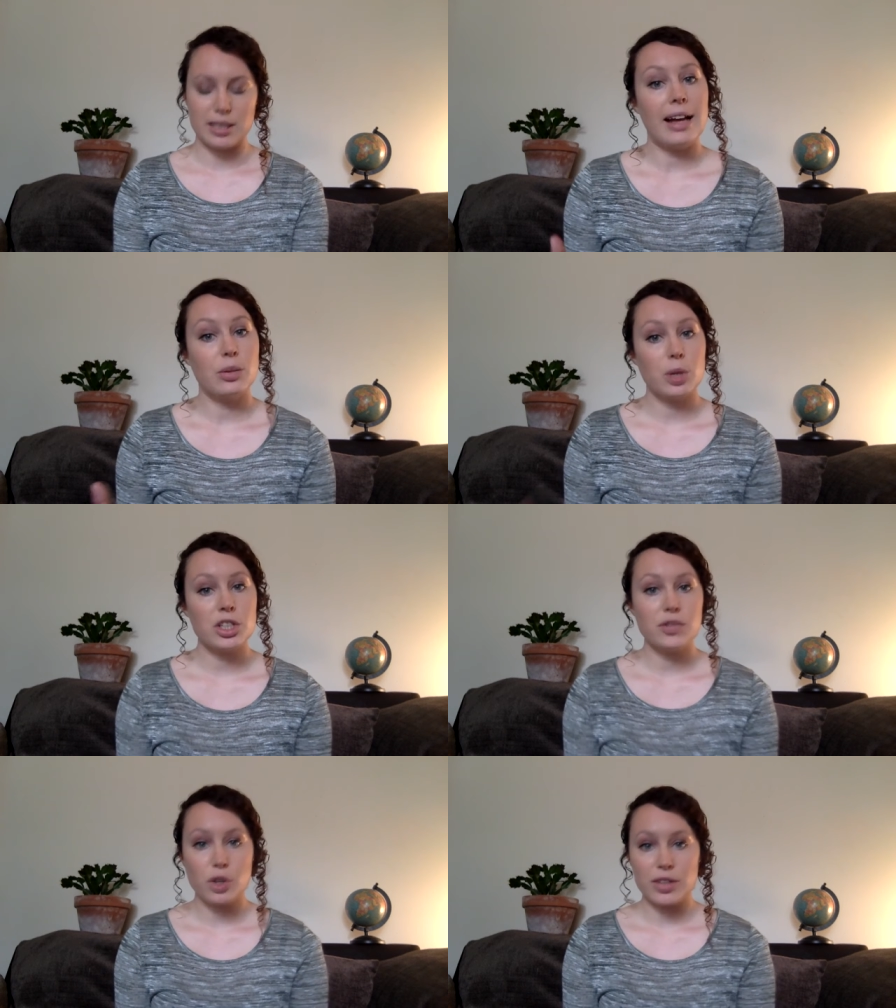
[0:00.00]
And once
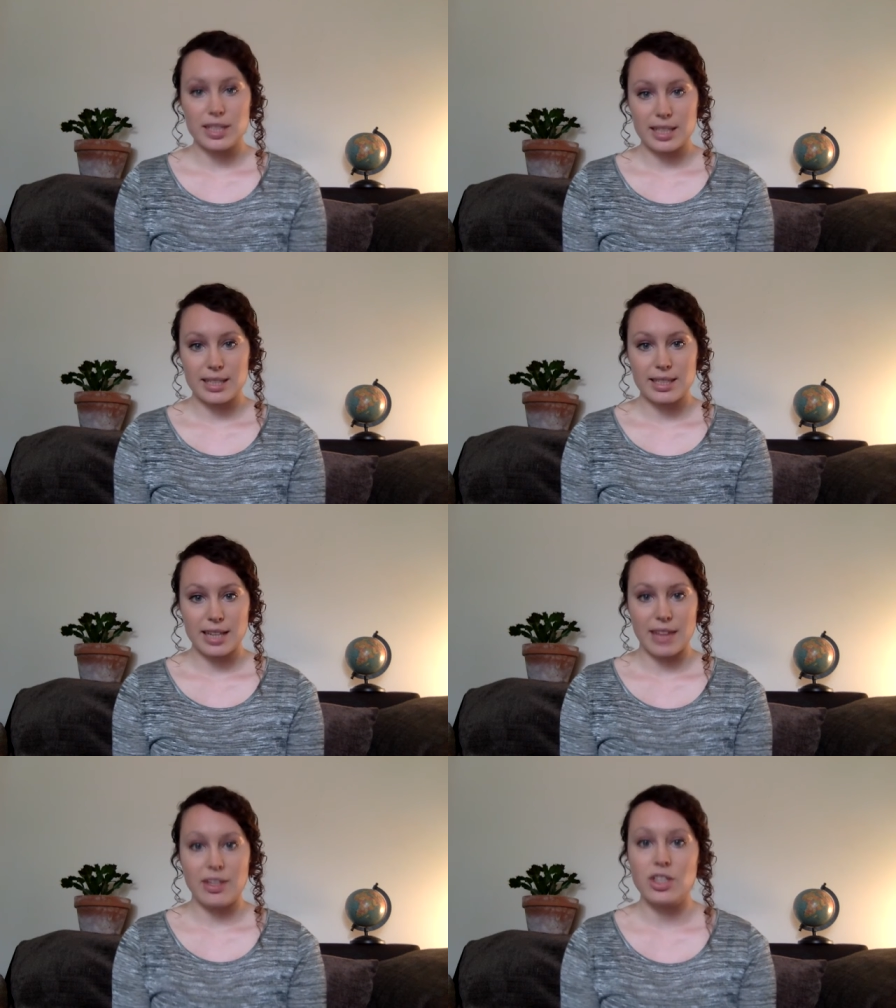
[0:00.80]
you've got this list
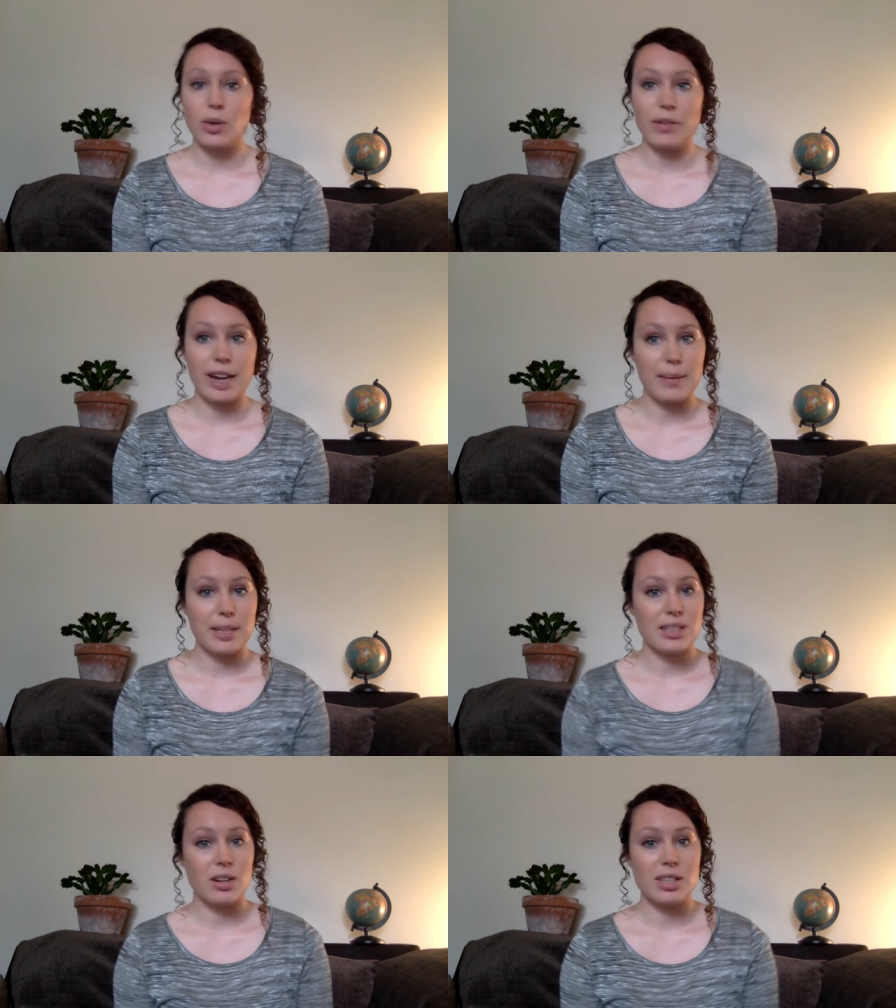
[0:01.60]
together, so I recommend
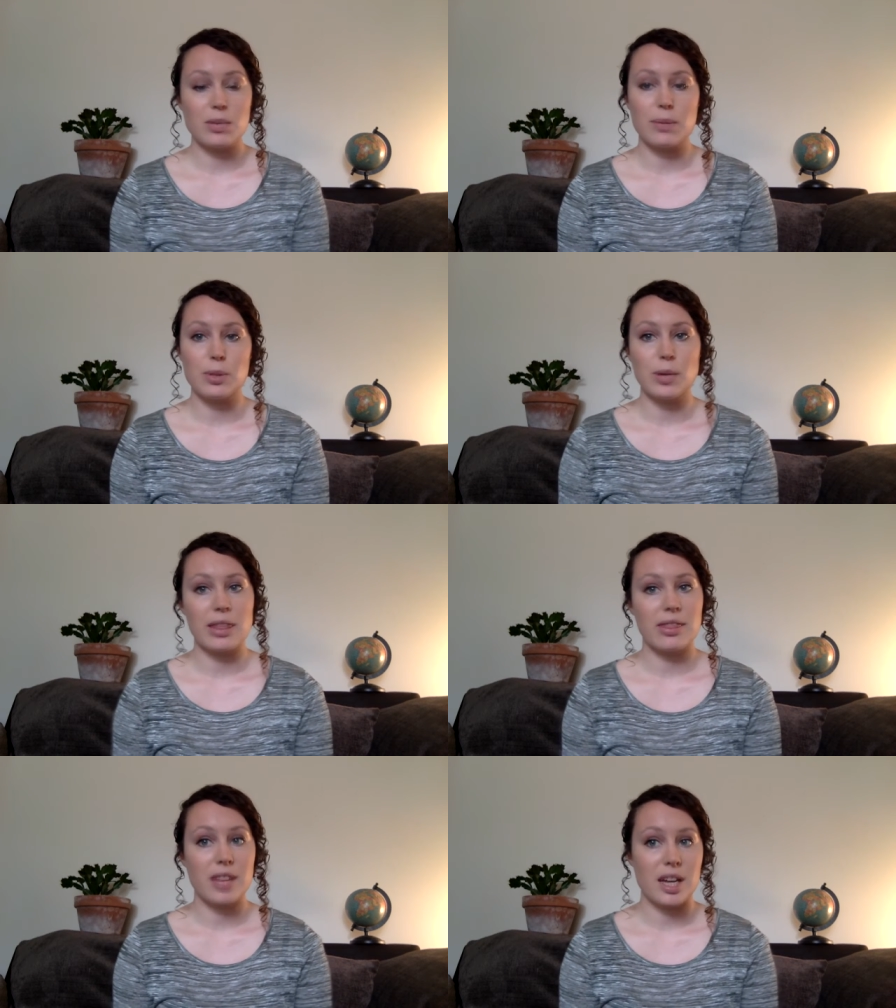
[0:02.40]
starting with between
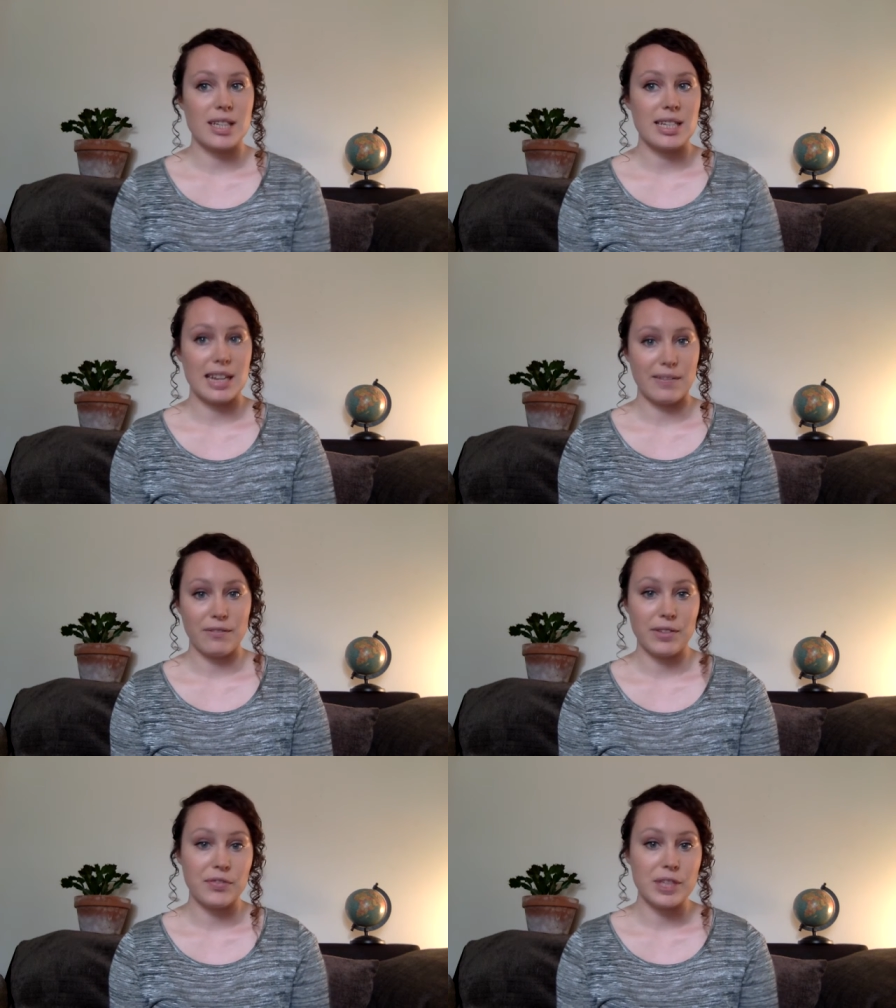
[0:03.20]
30 and
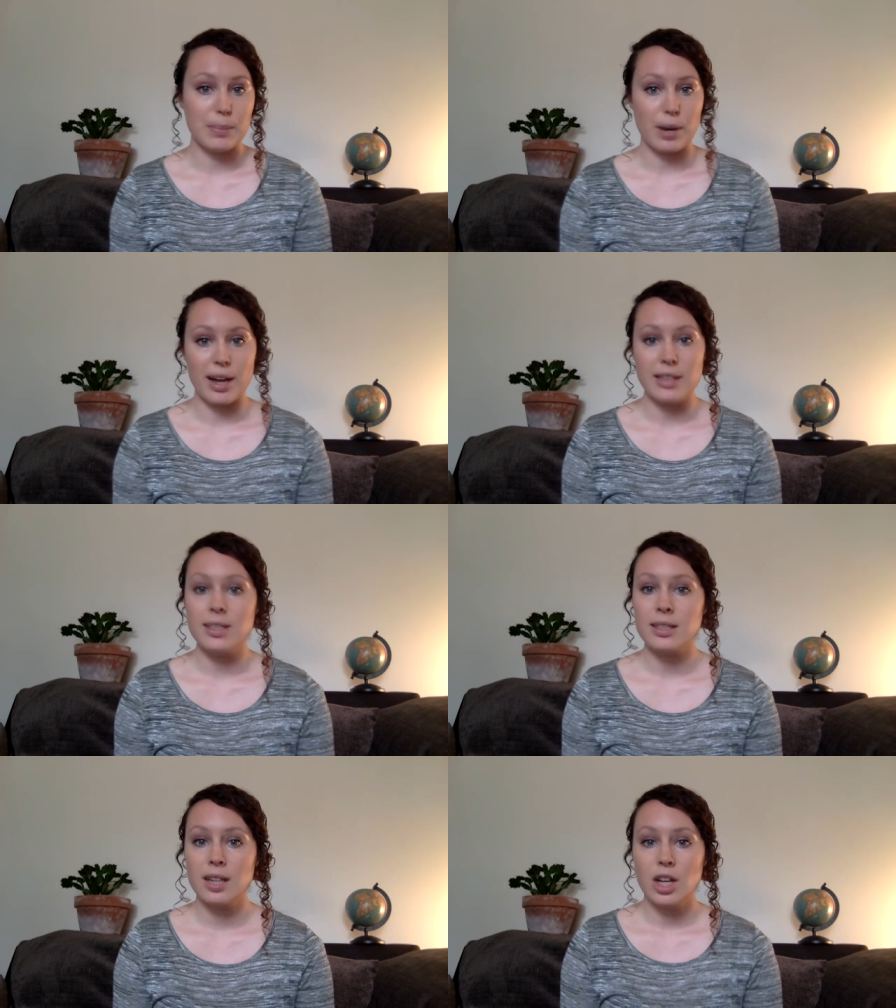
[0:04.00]
50
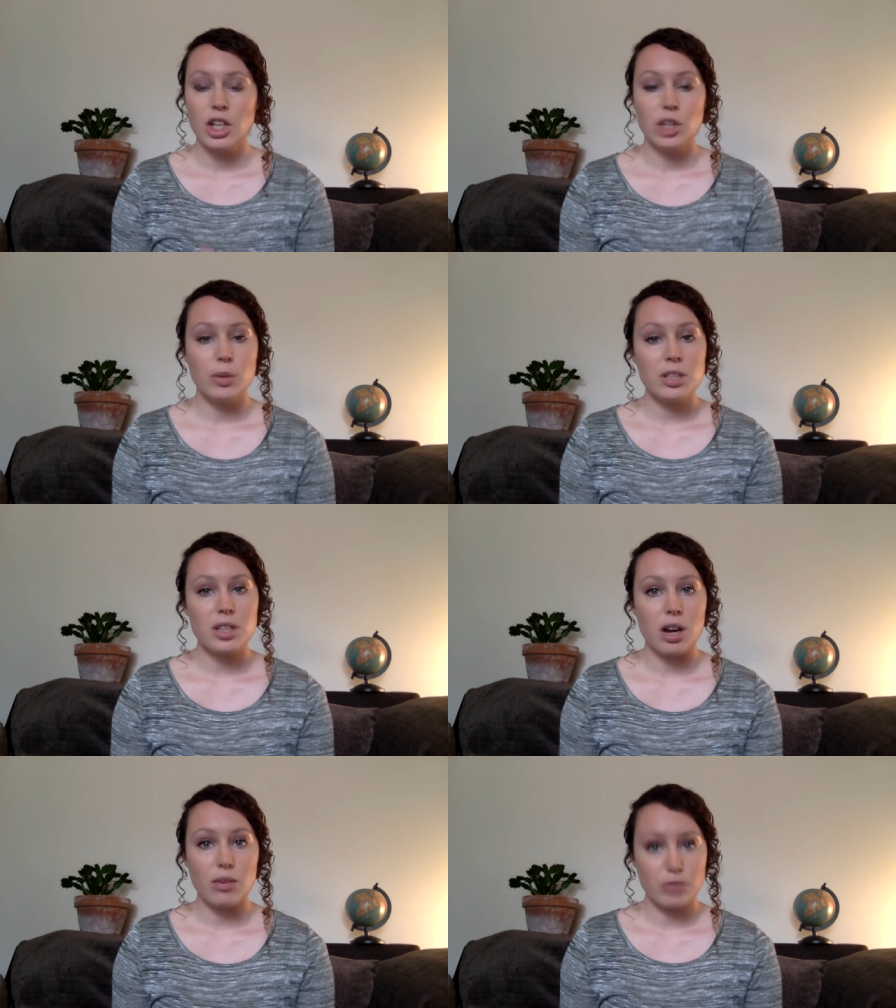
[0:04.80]
brands, you want to
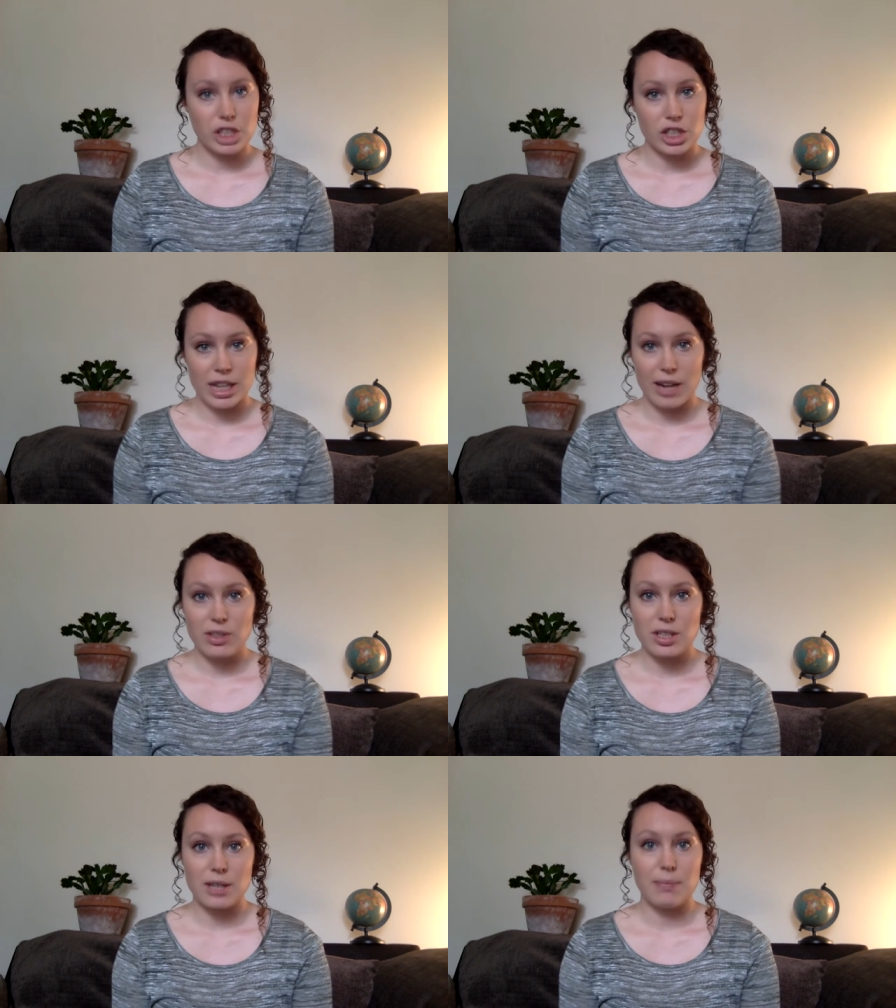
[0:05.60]
start reaching out
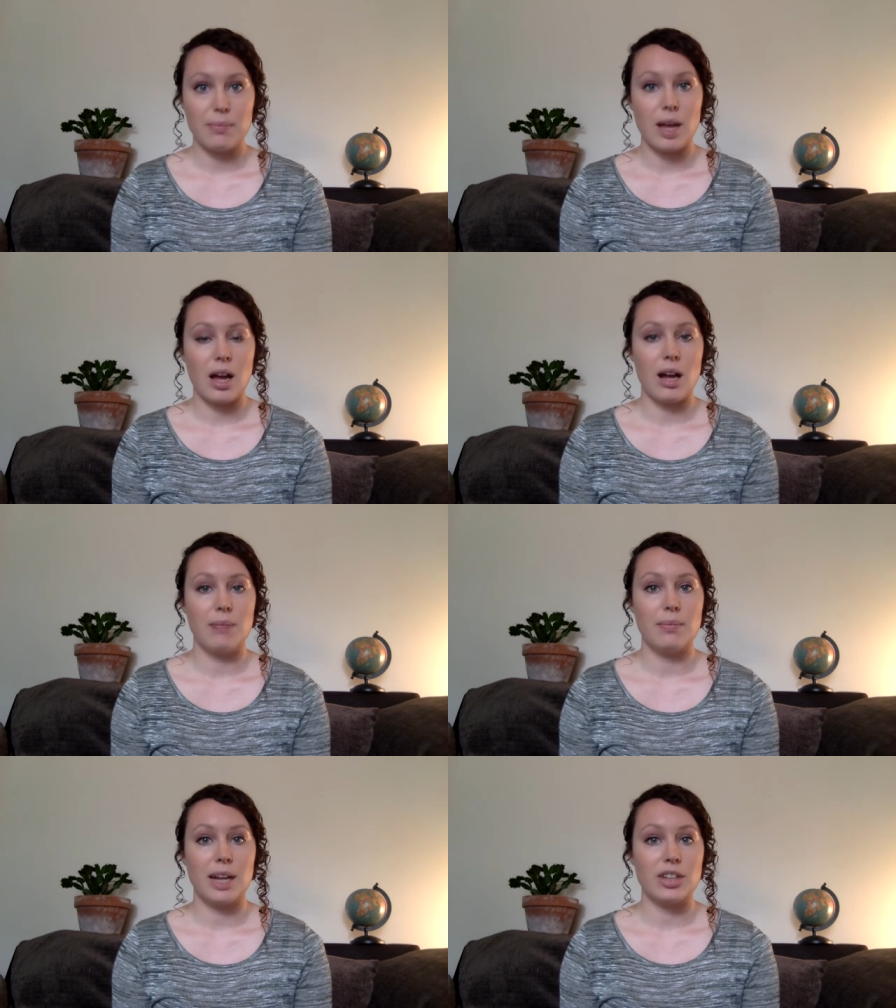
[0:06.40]
to them
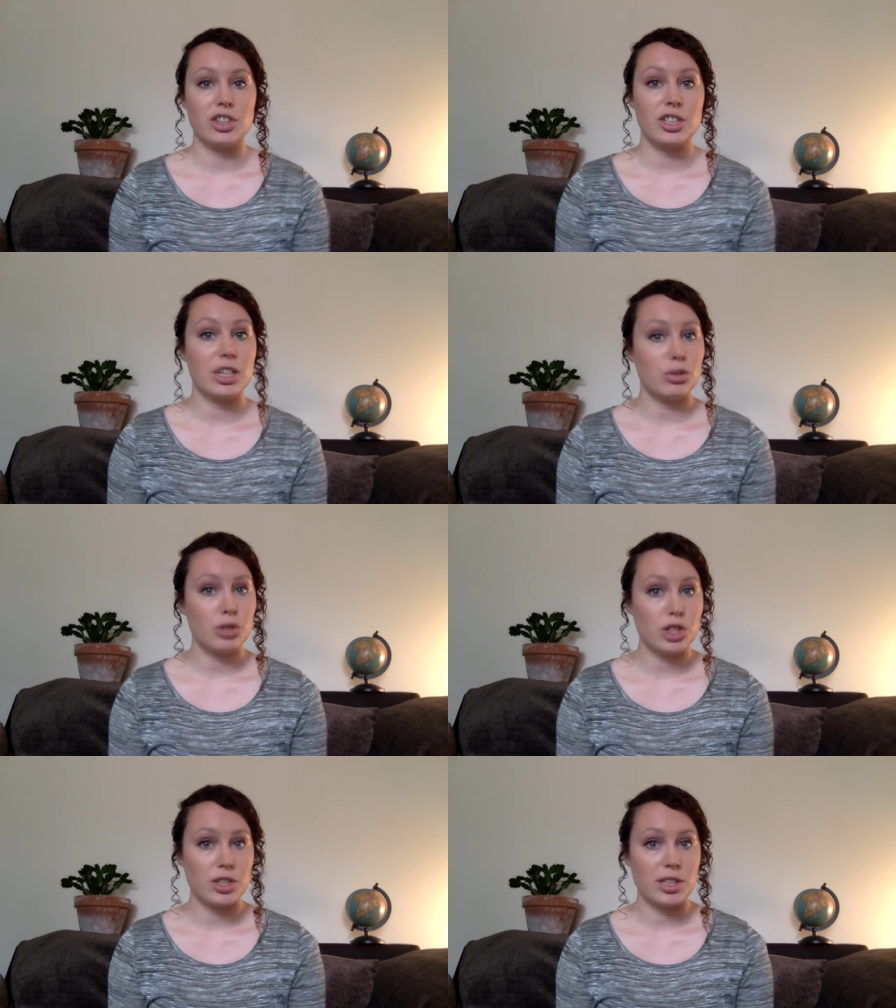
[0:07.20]
and just
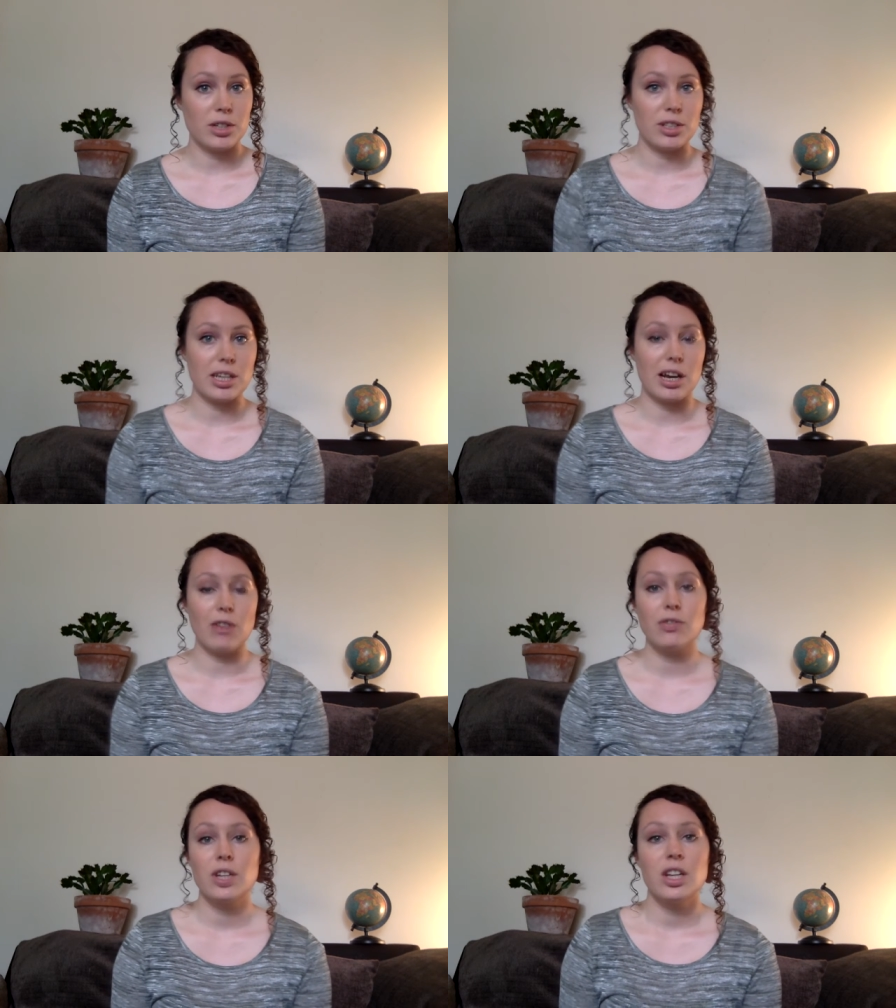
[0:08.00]
introducing yourself.